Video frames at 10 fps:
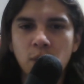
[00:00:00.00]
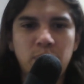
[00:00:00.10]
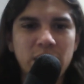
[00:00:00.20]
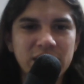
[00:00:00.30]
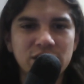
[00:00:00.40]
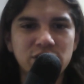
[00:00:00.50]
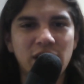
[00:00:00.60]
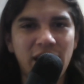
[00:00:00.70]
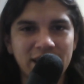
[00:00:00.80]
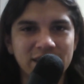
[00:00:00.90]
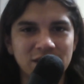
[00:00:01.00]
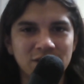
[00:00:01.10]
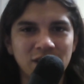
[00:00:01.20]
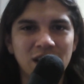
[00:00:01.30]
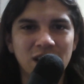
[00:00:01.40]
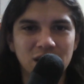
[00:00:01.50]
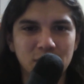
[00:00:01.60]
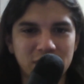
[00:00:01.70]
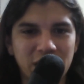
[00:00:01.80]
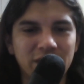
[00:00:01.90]
beat into the heads of
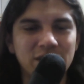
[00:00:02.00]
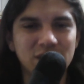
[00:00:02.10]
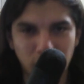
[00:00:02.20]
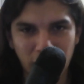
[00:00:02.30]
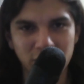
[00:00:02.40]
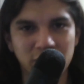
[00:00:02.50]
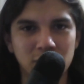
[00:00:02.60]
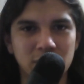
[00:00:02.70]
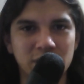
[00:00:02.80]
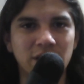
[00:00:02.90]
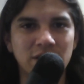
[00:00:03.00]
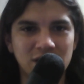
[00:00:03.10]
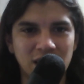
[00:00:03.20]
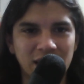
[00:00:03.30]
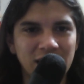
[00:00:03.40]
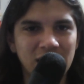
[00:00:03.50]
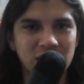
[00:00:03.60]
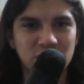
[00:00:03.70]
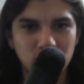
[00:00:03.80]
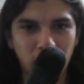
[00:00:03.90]
libertarians and paleolibertarians, that
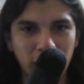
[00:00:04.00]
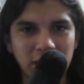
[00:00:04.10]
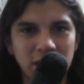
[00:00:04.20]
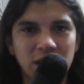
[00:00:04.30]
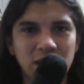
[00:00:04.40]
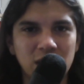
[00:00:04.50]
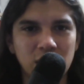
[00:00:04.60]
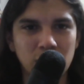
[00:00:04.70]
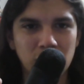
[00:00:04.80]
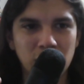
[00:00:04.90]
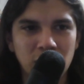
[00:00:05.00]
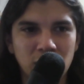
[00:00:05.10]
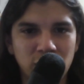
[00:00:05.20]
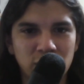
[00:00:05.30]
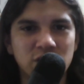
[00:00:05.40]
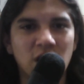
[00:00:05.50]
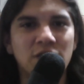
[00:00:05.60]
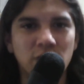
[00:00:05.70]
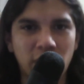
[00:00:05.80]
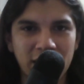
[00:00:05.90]
despite the
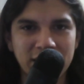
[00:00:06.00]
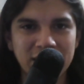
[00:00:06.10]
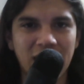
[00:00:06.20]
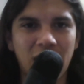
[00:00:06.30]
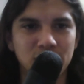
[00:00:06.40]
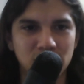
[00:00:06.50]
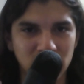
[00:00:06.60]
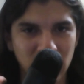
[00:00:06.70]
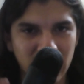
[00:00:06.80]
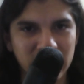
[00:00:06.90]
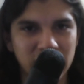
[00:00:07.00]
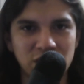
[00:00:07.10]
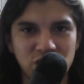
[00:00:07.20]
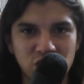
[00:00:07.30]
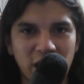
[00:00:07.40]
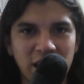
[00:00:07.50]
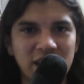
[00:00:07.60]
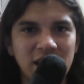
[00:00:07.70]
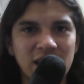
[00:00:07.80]
philosophical handicaps of Lenin and Che,